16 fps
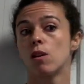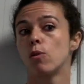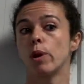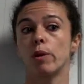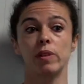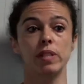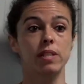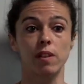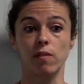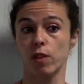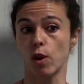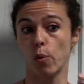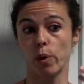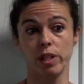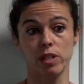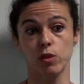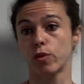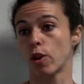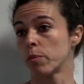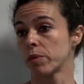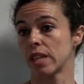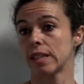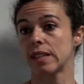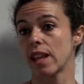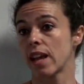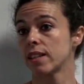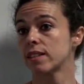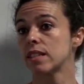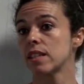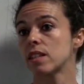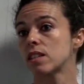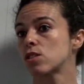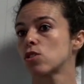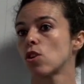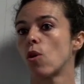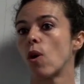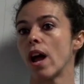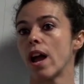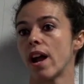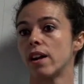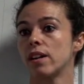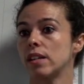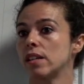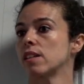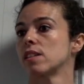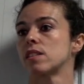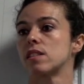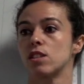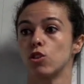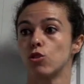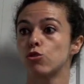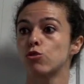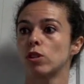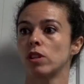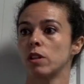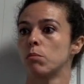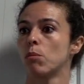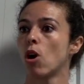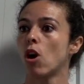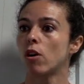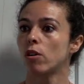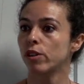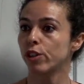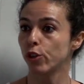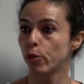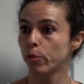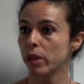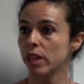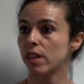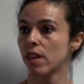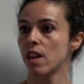We receive the winds from the Atlantic, so air is usually more humid,